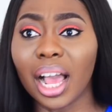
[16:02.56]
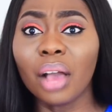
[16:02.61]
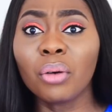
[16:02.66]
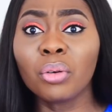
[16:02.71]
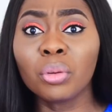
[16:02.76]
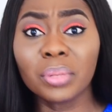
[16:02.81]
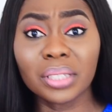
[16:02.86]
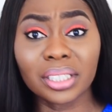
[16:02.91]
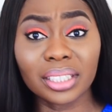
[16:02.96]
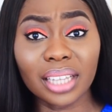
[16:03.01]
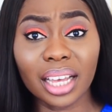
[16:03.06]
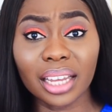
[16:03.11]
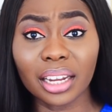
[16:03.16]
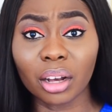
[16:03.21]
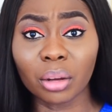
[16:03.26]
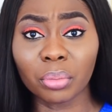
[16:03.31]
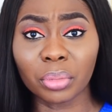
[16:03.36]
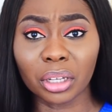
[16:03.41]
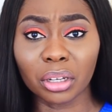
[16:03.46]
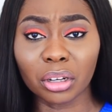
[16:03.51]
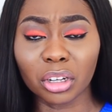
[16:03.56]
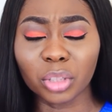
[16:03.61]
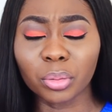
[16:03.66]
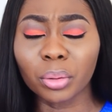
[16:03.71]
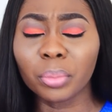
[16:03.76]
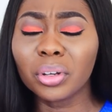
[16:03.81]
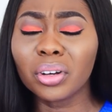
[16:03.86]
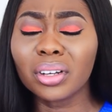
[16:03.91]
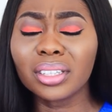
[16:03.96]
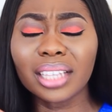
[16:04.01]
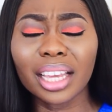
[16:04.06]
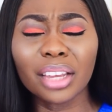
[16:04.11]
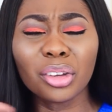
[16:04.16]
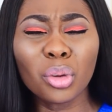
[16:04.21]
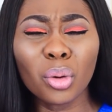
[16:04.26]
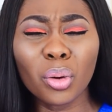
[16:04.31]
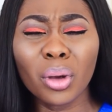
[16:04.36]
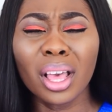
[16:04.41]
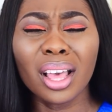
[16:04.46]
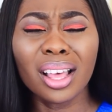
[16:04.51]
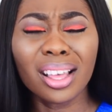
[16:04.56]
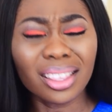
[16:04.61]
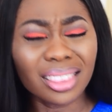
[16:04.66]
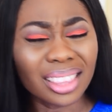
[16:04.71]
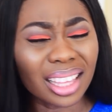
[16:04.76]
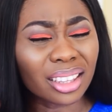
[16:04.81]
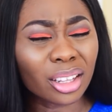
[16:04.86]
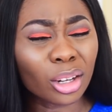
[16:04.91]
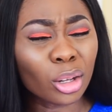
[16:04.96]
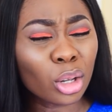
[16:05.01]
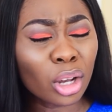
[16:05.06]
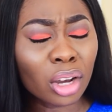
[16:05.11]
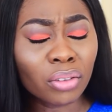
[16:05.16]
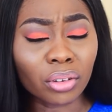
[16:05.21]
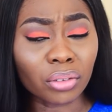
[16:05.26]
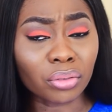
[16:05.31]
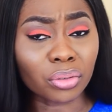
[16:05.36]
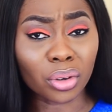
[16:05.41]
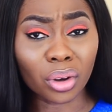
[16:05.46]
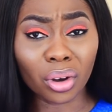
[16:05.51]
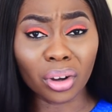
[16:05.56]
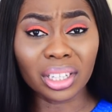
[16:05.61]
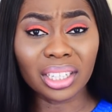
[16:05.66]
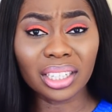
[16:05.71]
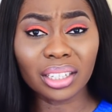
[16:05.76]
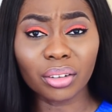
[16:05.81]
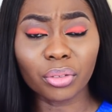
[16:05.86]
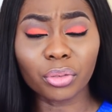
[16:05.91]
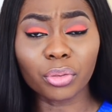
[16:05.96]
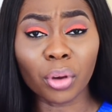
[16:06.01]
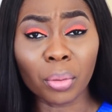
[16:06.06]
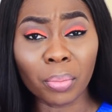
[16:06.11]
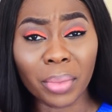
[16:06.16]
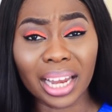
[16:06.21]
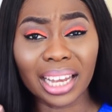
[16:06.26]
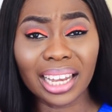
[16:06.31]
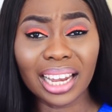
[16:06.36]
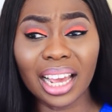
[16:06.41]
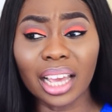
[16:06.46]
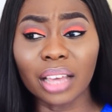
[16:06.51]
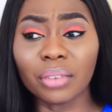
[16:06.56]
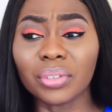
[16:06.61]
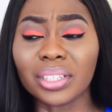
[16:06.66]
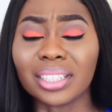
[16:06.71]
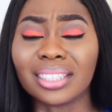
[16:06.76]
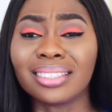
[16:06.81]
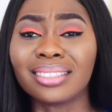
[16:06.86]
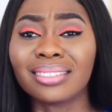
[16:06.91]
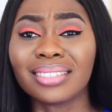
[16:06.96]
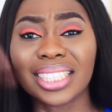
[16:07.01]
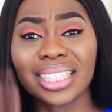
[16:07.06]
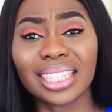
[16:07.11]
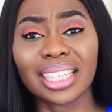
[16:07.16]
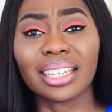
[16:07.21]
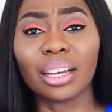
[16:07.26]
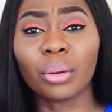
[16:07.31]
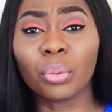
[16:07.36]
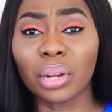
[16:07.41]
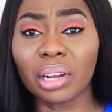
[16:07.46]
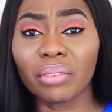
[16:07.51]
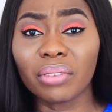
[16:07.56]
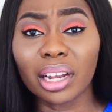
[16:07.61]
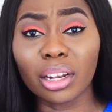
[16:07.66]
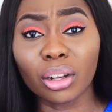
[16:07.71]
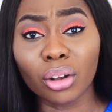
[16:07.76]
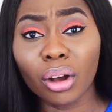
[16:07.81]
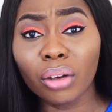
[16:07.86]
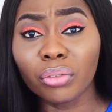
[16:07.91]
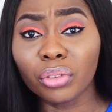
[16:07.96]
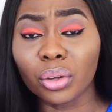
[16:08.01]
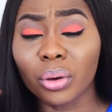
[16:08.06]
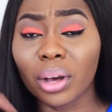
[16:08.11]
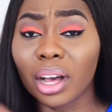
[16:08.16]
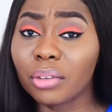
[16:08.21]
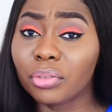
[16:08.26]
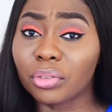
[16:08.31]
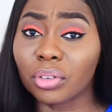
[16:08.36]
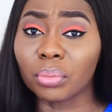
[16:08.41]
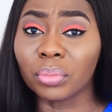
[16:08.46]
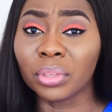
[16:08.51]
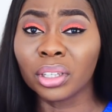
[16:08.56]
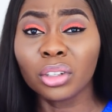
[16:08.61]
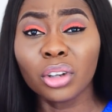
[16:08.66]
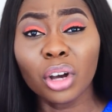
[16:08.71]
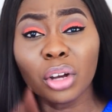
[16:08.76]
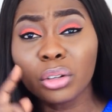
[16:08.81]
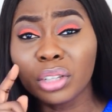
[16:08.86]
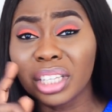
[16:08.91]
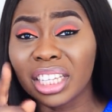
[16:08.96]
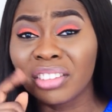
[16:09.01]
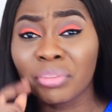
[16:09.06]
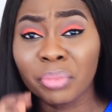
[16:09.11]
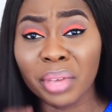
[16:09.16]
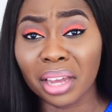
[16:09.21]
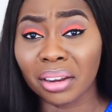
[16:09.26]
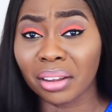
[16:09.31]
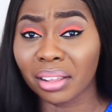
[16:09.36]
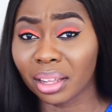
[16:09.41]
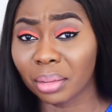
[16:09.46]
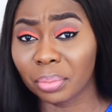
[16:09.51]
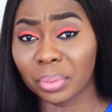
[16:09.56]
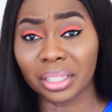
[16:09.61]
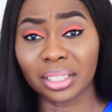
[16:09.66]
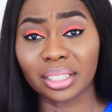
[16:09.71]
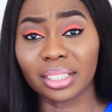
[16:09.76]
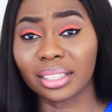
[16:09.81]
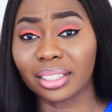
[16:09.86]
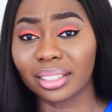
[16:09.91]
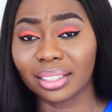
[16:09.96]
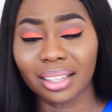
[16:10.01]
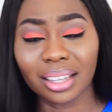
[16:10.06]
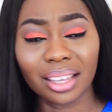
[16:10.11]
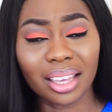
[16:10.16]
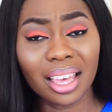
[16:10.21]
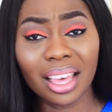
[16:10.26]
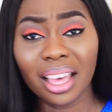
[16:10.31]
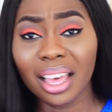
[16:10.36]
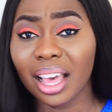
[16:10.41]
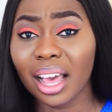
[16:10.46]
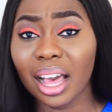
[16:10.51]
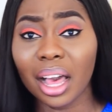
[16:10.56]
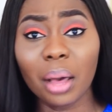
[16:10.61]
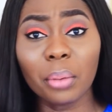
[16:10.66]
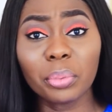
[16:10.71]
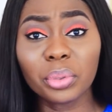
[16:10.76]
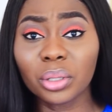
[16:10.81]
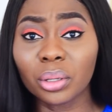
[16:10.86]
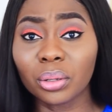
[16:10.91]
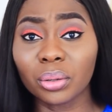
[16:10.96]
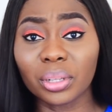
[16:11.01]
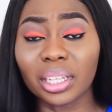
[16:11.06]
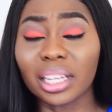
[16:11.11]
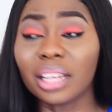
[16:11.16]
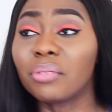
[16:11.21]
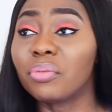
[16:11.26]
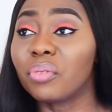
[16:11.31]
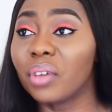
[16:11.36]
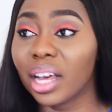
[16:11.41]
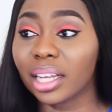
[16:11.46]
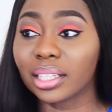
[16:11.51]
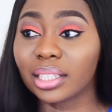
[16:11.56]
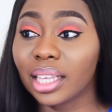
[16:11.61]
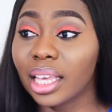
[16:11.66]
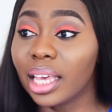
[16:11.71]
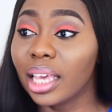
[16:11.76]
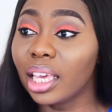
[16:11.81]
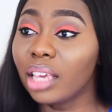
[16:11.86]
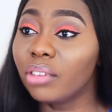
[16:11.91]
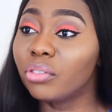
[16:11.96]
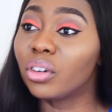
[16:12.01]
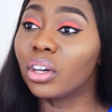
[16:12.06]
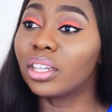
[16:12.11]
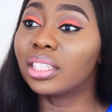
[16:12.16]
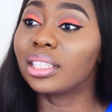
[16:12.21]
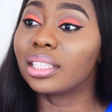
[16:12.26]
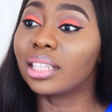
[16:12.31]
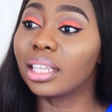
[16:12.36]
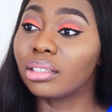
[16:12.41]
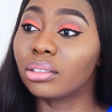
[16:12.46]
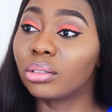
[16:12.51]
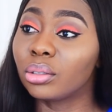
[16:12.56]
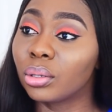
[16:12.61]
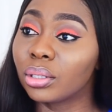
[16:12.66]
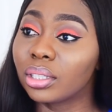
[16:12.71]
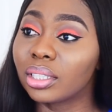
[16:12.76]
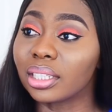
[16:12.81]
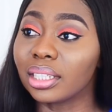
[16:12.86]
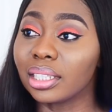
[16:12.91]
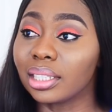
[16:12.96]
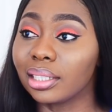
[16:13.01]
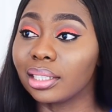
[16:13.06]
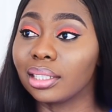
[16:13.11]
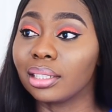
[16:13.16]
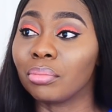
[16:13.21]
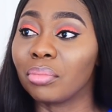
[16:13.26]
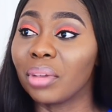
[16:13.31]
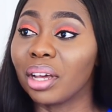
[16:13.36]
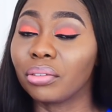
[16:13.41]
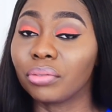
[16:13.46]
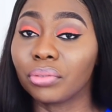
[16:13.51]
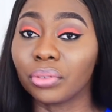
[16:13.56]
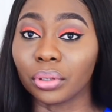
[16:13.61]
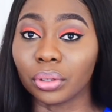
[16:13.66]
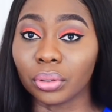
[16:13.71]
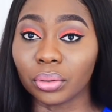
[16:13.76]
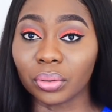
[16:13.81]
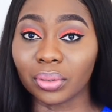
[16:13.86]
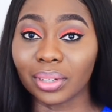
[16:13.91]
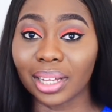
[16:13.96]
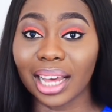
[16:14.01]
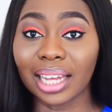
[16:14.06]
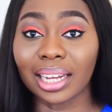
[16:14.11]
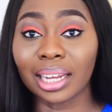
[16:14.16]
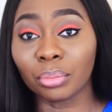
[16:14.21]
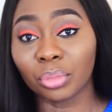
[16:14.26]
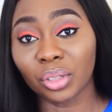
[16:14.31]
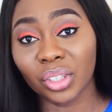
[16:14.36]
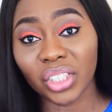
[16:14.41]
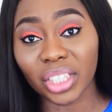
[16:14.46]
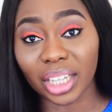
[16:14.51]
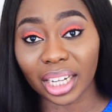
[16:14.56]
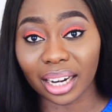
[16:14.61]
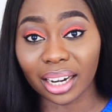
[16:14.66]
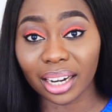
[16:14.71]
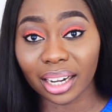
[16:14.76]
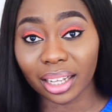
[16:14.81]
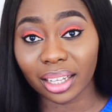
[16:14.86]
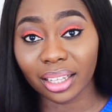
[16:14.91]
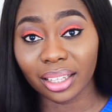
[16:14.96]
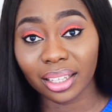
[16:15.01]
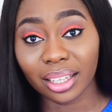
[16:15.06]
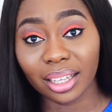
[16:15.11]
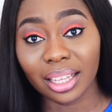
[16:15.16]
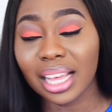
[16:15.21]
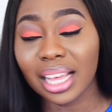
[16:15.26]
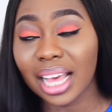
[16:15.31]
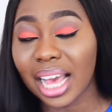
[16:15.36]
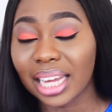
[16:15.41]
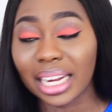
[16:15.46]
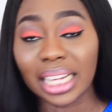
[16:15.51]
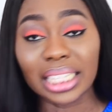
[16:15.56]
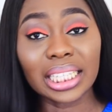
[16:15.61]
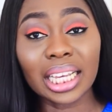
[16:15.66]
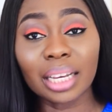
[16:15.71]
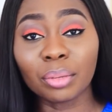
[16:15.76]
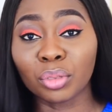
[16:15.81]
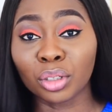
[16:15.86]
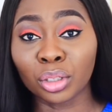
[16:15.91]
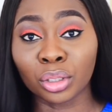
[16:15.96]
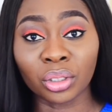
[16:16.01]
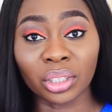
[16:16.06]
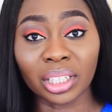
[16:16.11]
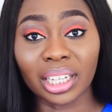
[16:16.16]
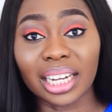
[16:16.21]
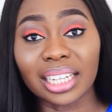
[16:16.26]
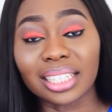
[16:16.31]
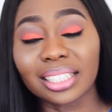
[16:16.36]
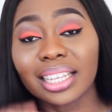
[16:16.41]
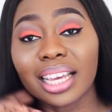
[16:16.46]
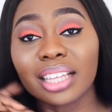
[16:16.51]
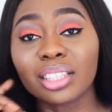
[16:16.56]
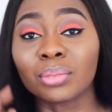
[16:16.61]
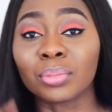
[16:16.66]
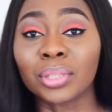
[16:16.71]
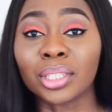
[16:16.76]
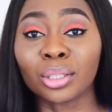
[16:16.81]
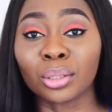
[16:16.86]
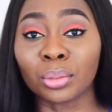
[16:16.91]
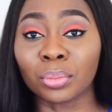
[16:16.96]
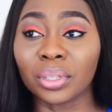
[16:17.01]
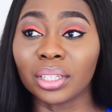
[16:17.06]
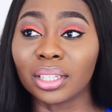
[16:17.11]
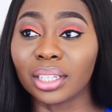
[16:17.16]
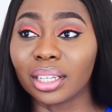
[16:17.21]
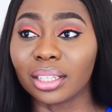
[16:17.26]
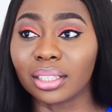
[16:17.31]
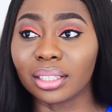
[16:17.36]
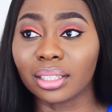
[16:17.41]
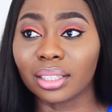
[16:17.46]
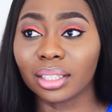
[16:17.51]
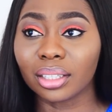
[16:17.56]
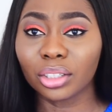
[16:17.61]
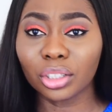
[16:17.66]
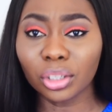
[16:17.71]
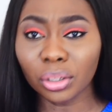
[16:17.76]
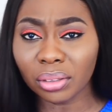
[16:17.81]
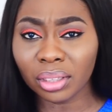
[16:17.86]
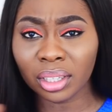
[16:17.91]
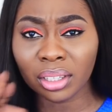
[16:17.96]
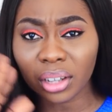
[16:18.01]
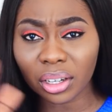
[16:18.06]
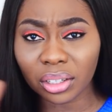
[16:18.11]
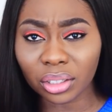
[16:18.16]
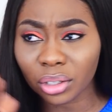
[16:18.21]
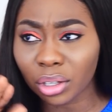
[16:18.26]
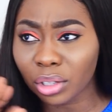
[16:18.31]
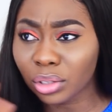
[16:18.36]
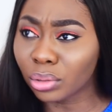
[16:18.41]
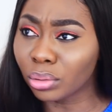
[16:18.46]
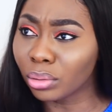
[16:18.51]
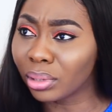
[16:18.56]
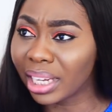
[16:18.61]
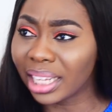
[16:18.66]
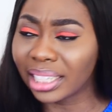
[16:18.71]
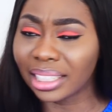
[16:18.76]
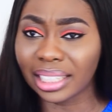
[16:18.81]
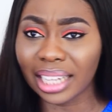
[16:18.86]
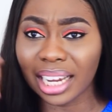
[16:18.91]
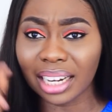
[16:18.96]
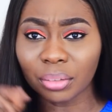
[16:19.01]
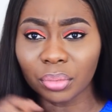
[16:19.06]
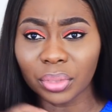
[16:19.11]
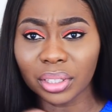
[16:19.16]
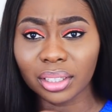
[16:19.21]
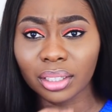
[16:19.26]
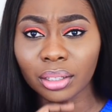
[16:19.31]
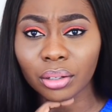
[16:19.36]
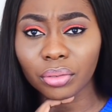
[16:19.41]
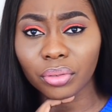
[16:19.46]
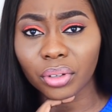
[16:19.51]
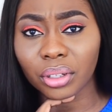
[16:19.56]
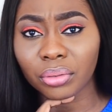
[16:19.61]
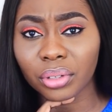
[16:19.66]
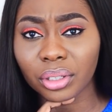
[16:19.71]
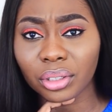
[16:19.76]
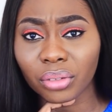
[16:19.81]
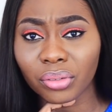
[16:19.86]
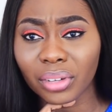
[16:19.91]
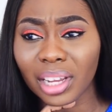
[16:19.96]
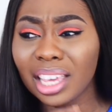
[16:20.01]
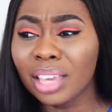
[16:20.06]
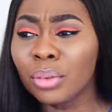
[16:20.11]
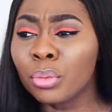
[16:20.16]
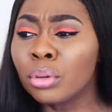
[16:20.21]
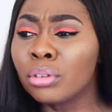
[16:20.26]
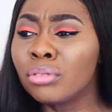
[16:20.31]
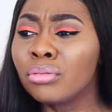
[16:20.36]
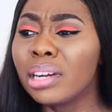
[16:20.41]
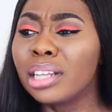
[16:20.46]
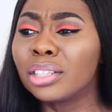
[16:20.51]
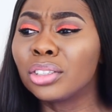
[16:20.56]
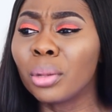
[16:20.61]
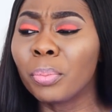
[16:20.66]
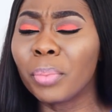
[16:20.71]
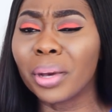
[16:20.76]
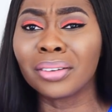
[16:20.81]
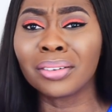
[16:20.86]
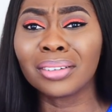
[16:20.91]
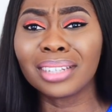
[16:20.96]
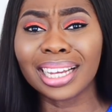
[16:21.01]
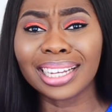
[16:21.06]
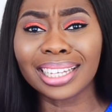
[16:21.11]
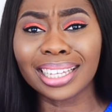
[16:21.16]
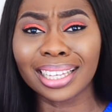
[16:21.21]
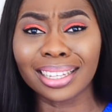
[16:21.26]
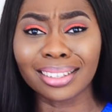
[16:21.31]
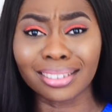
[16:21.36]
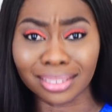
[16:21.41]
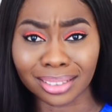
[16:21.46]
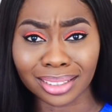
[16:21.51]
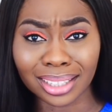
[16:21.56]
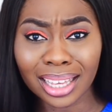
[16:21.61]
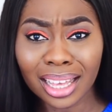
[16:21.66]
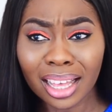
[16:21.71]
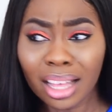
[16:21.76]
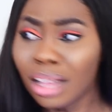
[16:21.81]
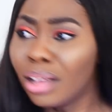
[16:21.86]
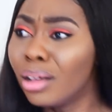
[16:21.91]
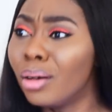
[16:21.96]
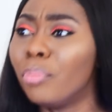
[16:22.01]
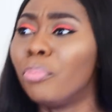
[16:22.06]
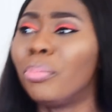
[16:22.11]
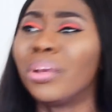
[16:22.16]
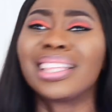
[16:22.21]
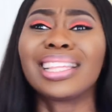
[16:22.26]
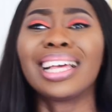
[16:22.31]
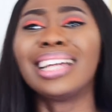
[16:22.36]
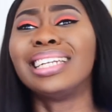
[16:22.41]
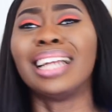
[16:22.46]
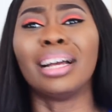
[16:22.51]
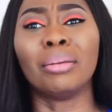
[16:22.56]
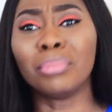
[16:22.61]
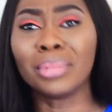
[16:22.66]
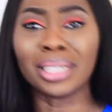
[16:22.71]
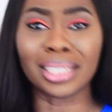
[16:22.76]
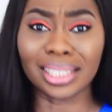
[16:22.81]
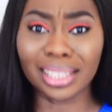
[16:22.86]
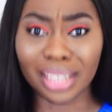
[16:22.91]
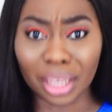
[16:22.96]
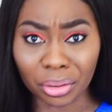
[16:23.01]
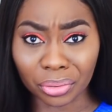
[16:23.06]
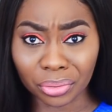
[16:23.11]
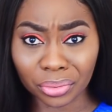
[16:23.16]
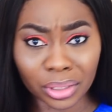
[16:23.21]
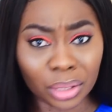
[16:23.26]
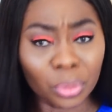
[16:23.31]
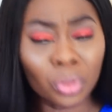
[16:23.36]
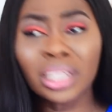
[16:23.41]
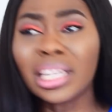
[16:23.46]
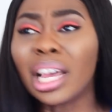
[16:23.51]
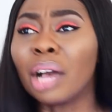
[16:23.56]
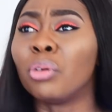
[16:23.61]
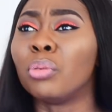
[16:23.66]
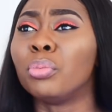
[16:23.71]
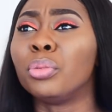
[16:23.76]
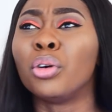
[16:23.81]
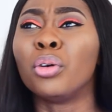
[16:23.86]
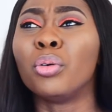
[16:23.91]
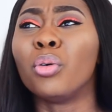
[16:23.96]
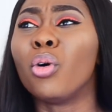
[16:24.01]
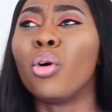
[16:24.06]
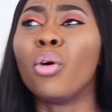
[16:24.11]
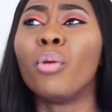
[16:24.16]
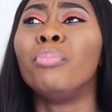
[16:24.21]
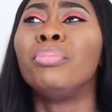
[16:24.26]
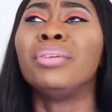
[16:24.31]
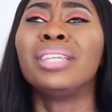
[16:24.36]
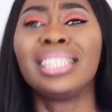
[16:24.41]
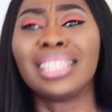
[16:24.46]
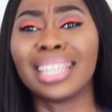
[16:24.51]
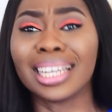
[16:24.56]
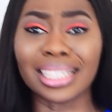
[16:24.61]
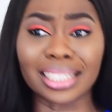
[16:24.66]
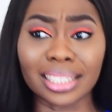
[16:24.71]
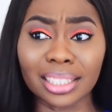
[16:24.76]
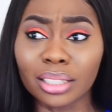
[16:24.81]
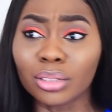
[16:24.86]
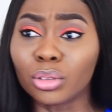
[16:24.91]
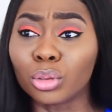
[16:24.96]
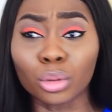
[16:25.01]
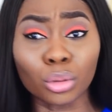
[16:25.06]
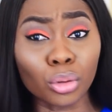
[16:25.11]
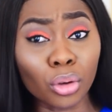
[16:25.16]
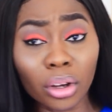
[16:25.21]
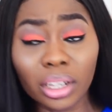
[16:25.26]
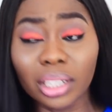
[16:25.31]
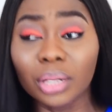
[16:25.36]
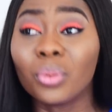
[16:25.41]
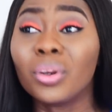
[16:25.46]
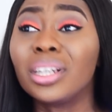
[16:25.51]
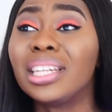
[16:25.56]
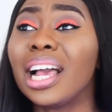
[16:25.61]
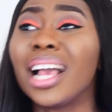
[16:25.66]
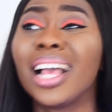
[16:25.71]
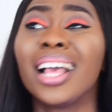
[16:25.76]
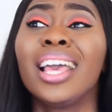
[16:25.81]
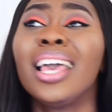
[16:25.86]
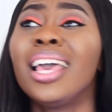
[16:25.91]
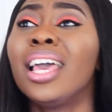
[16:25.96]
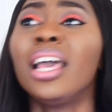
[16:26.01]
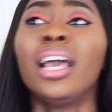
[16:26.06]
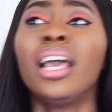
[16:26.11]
I will be sad, I will be hurt. But because I know that the love of God for my life is greater than whatever love you have for me, God will give me another person. Absolutely. In fact, if God says, Tosin, this is the man for you, and I'm doing shakara, and I say I'm not doing, I decide to be disobedient, do you think God is going to let the guy remain single for the rest of life? He will raise up another girl better than me, safe, the one that will be obedient to God, the one that